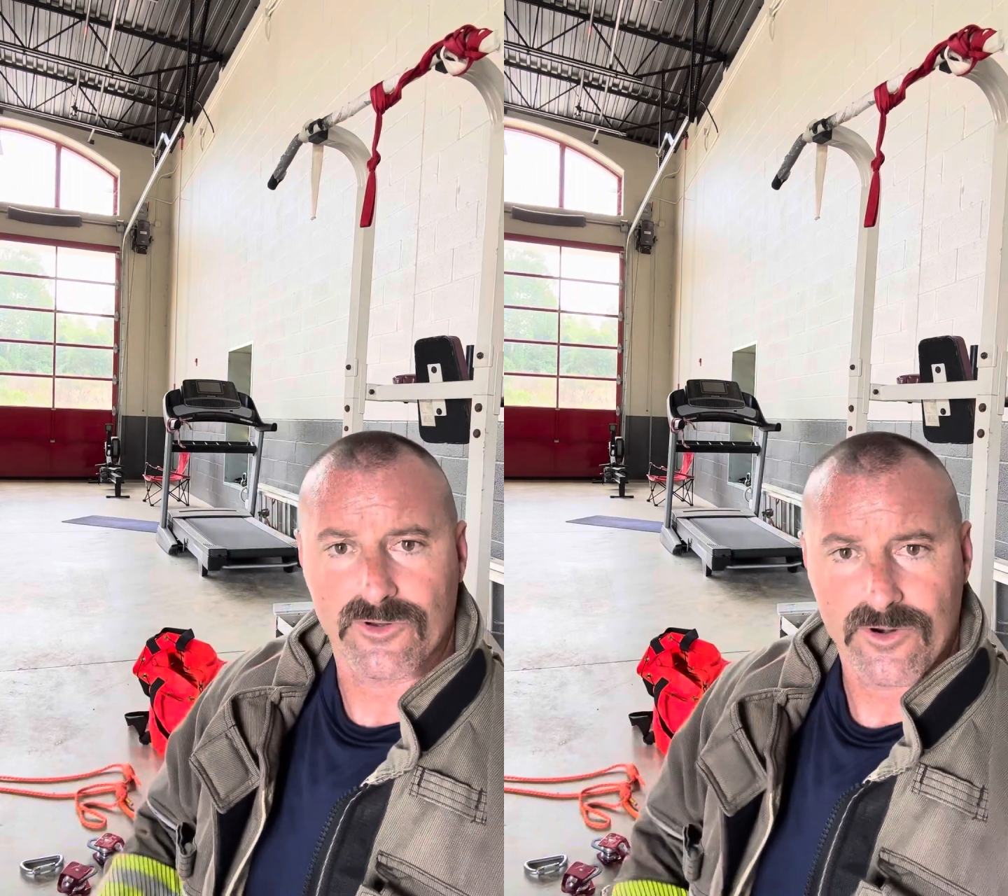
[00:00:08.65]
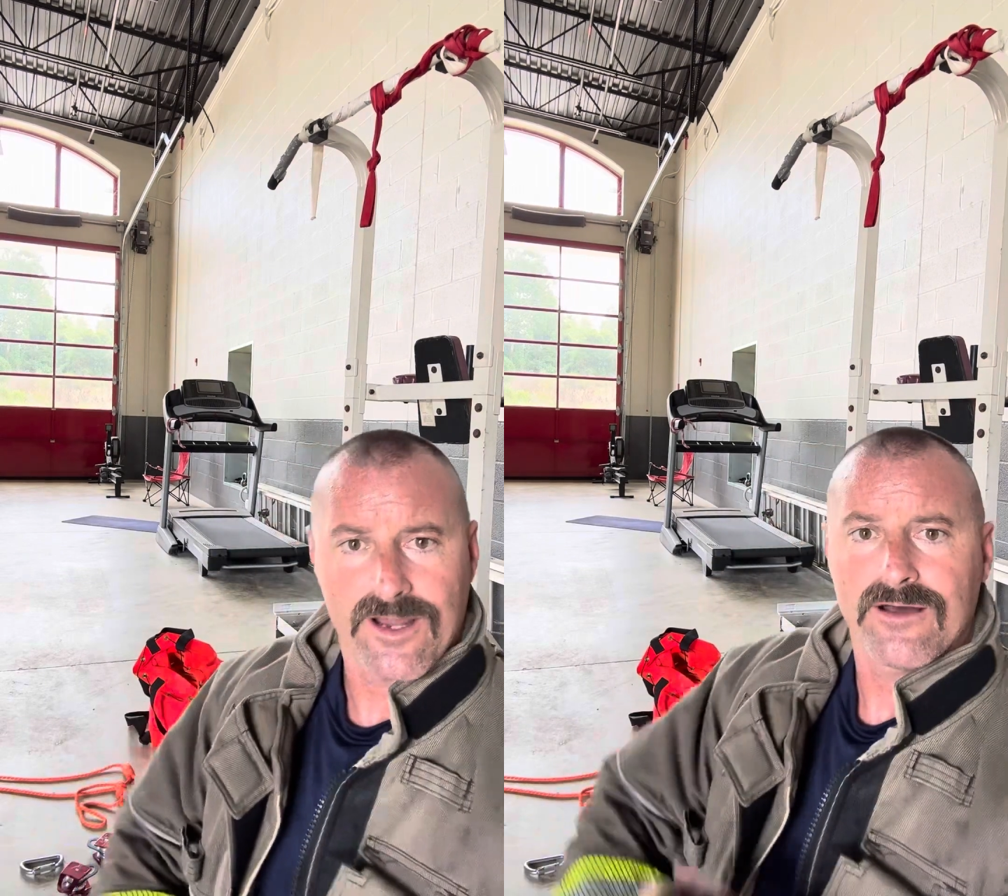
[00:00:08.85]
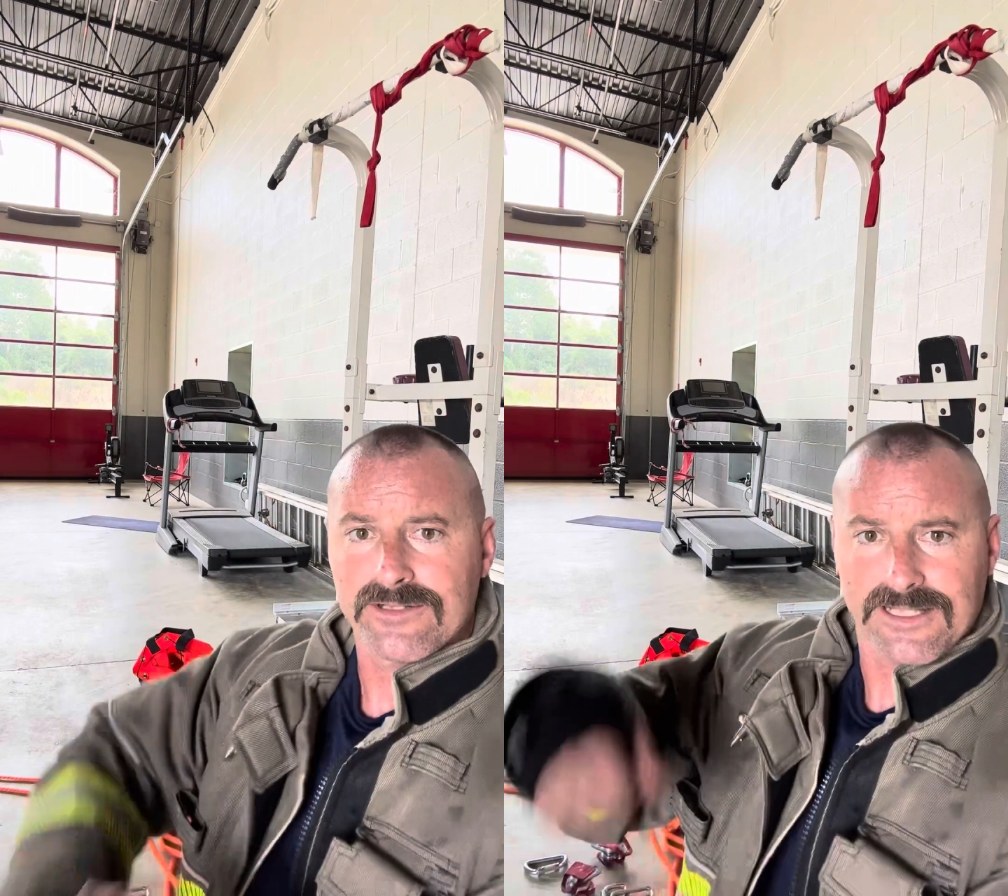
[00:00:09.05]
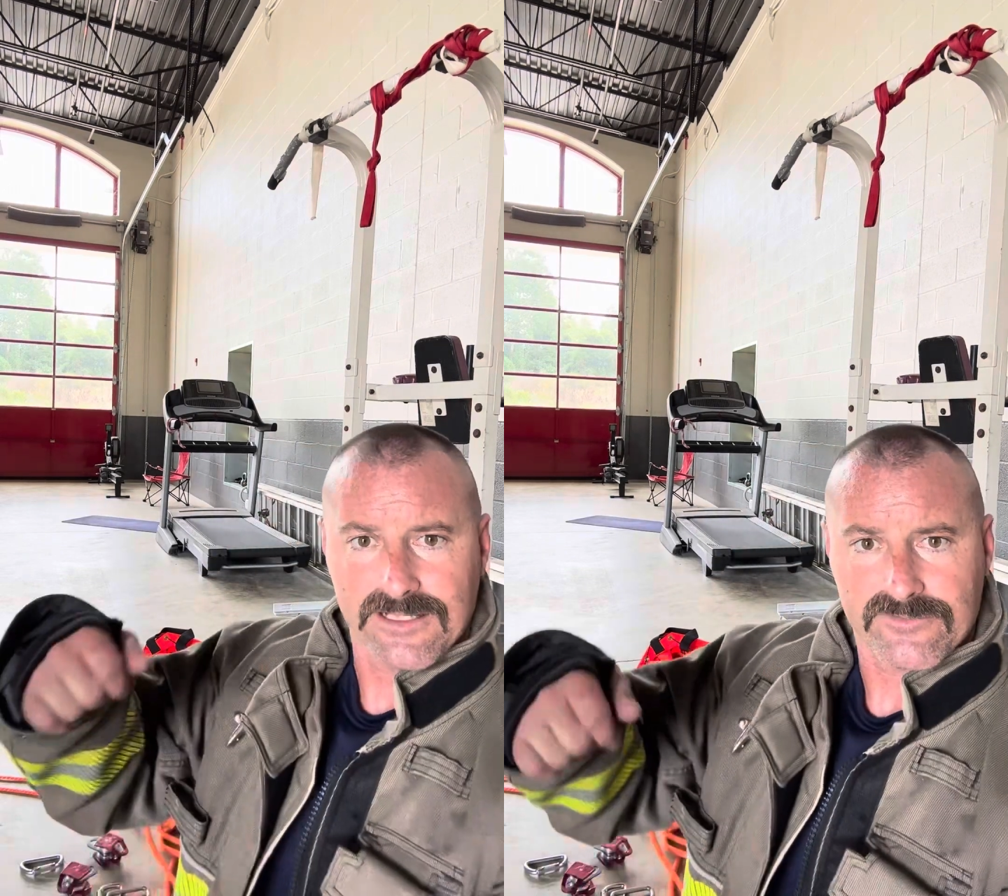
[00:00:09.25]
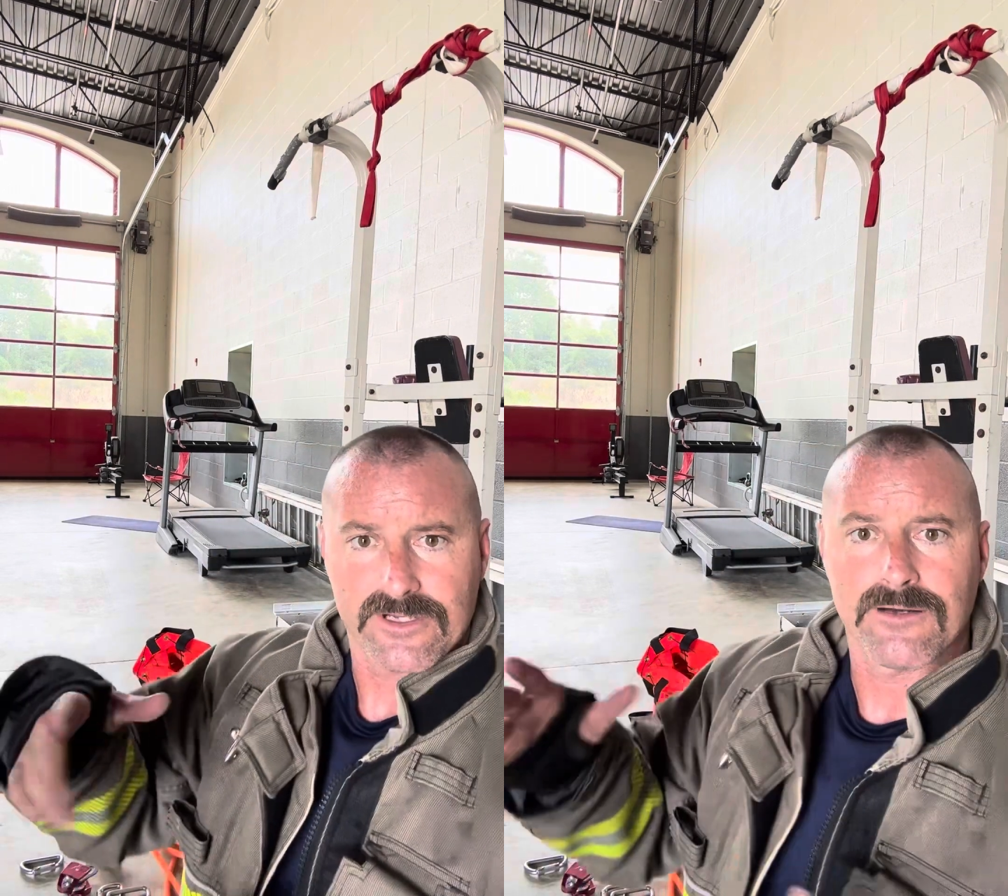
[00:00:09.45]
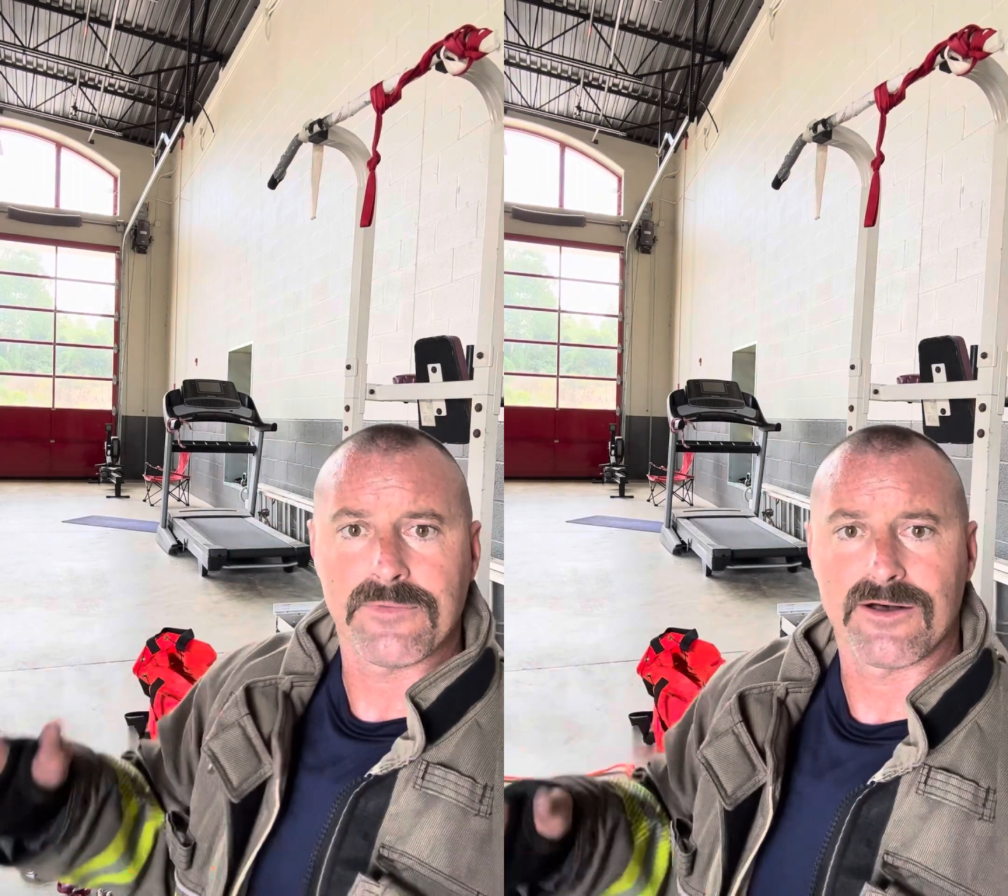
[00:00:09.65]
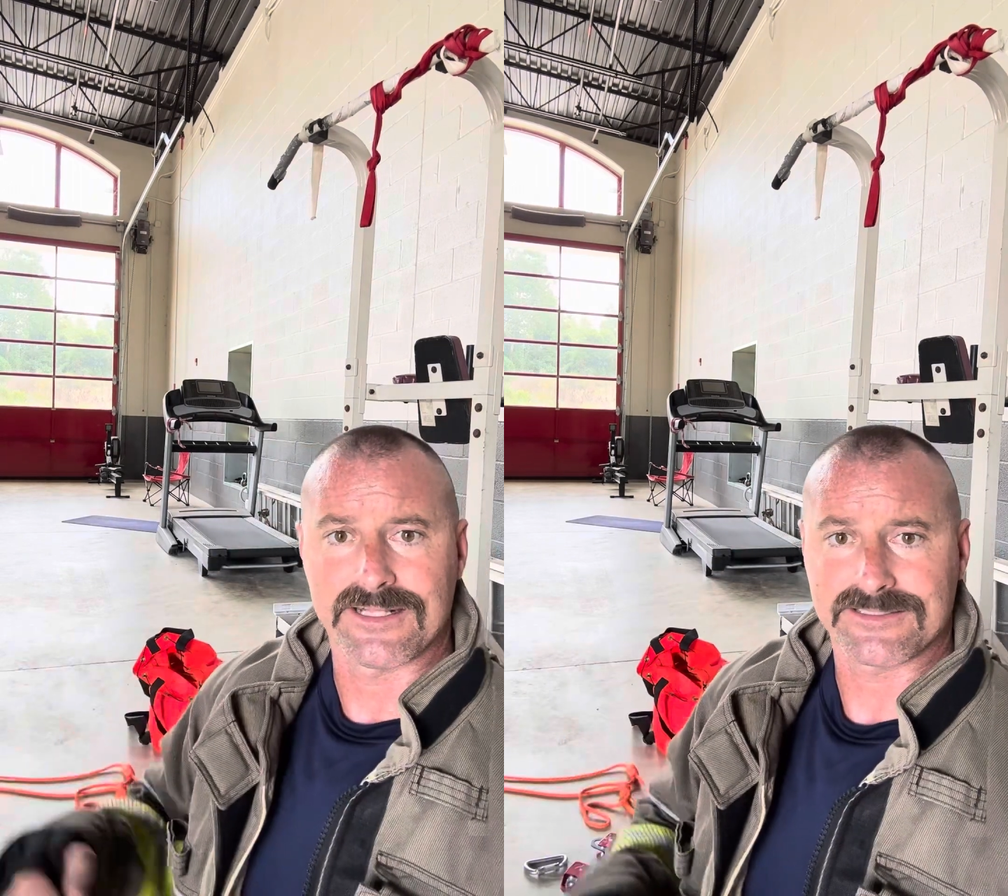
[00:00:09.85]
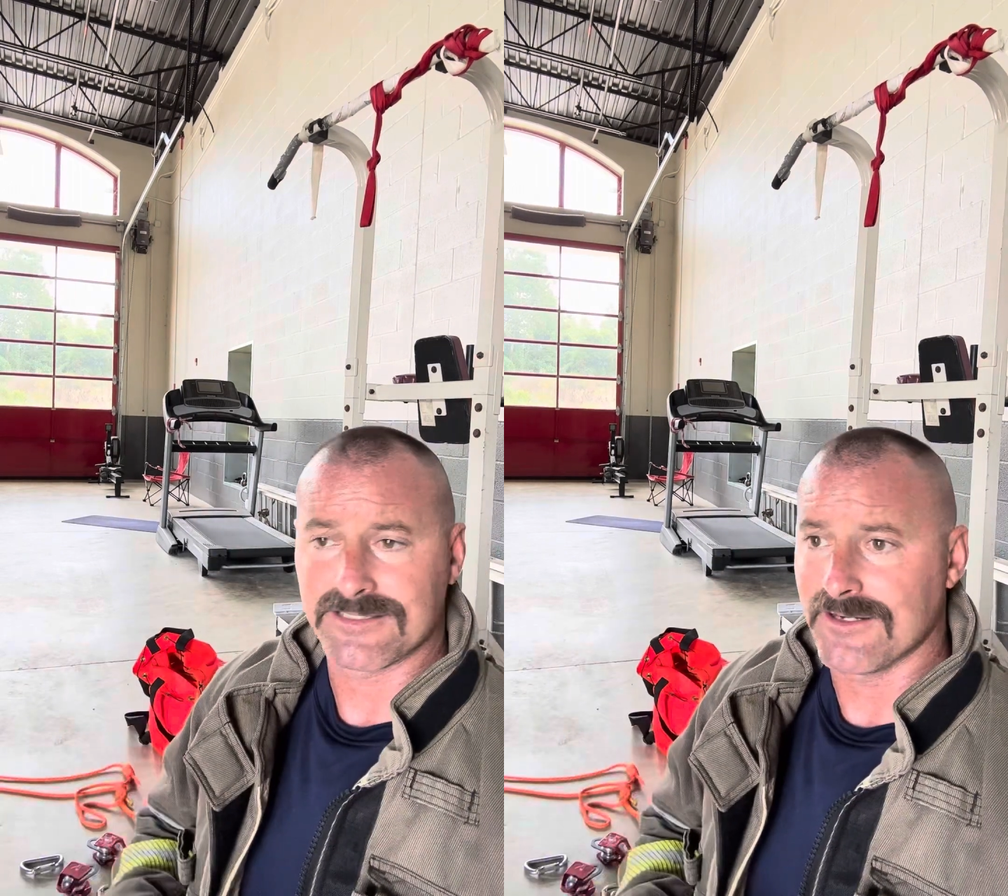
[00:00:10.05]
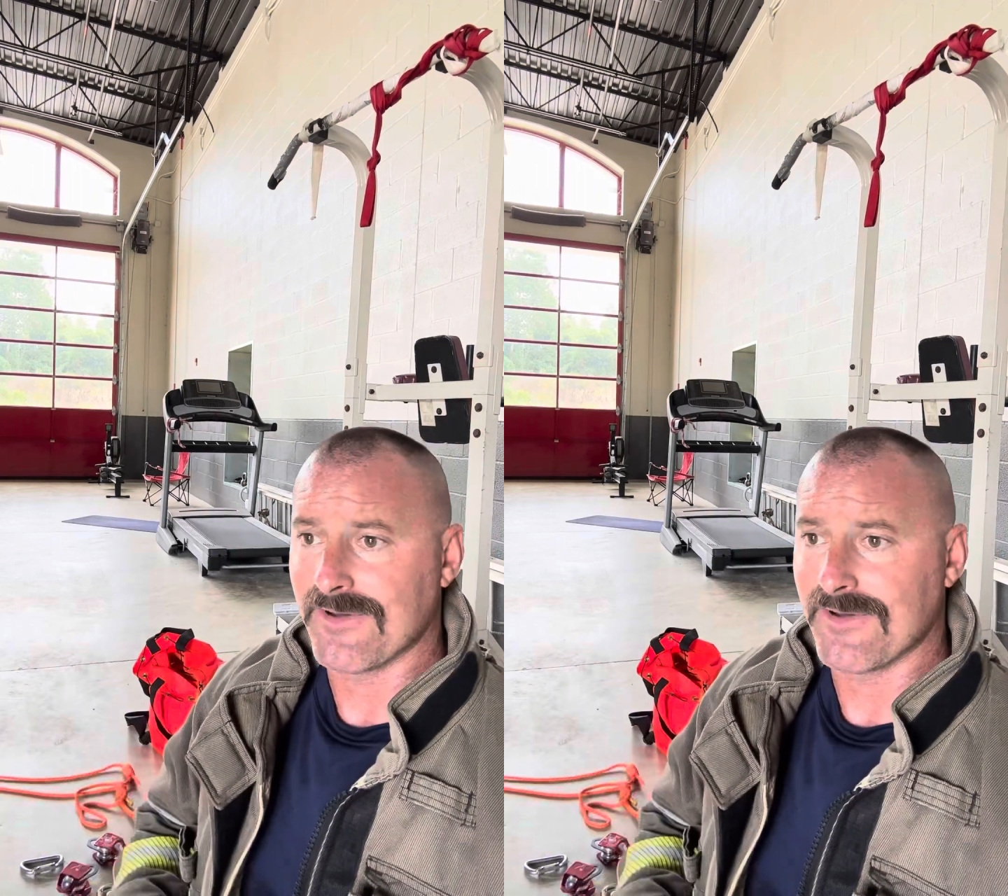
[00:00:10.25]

ground and lift it up and all that stuff.